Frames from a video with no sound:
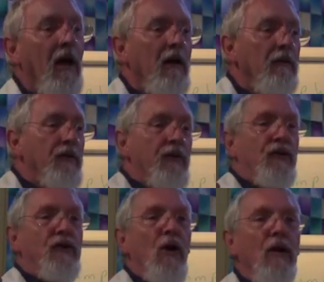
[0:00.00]
go to
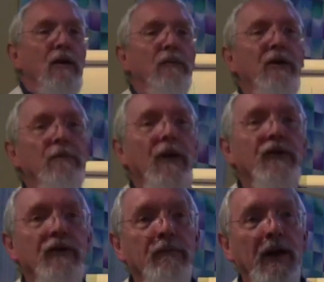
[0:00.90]
Scotland with a bunch of